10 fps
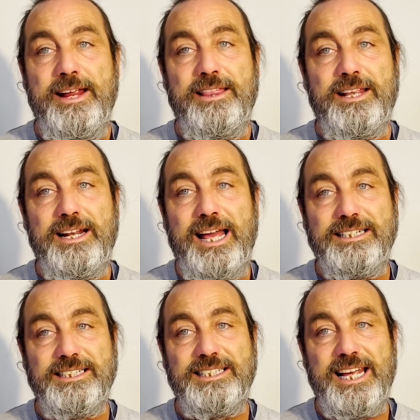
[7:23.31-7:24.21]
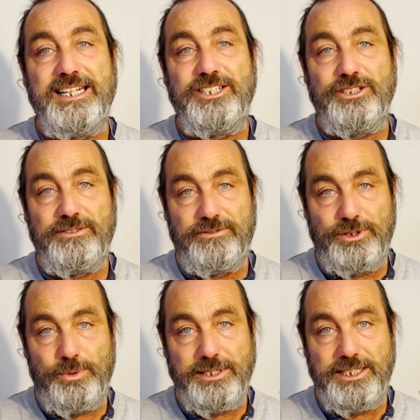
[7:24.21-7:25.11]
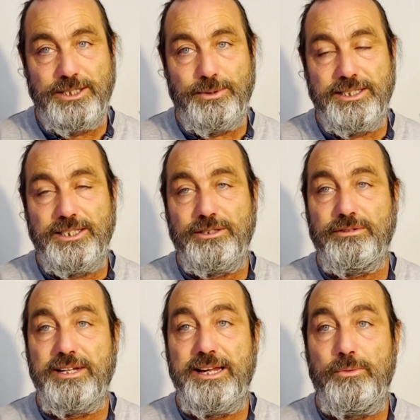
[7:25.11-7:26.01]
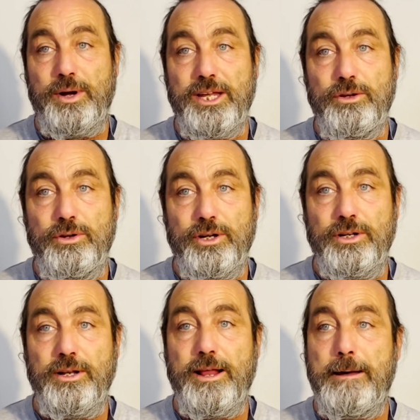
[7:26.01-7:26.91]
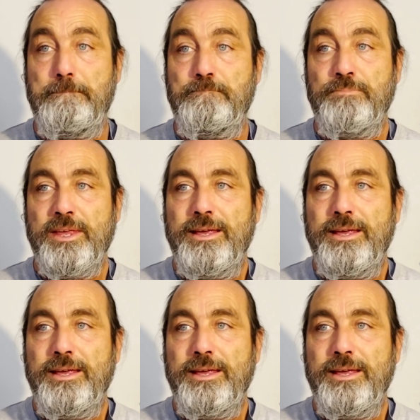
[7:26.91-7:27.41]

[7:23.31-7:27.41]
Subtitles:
in the latter stages of 2023, where you can